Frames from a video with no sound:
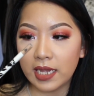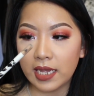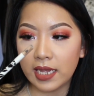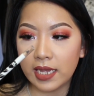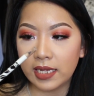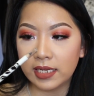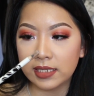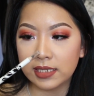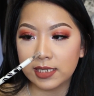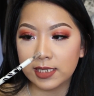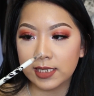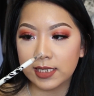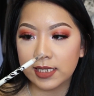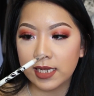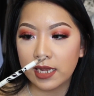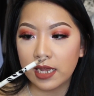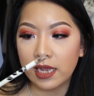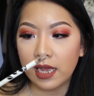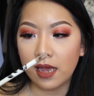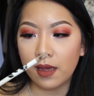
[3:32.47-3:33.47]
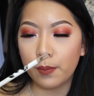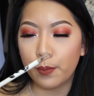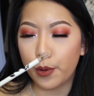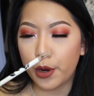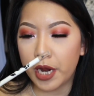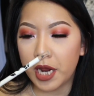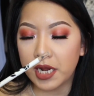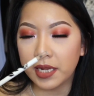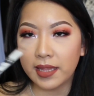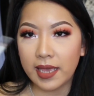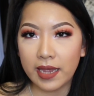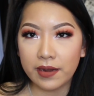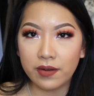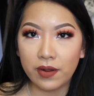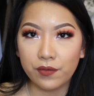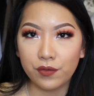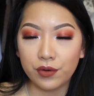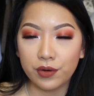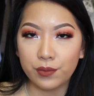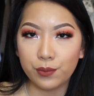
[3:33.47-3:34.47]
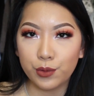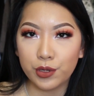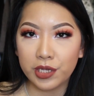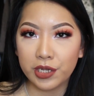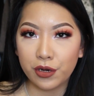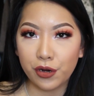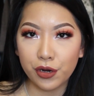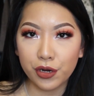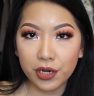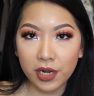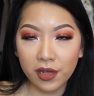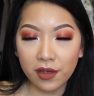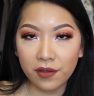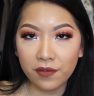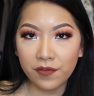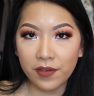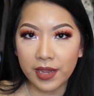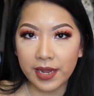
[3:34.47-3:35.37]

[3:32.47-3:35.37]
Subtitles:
it's a brand that I never really heard of,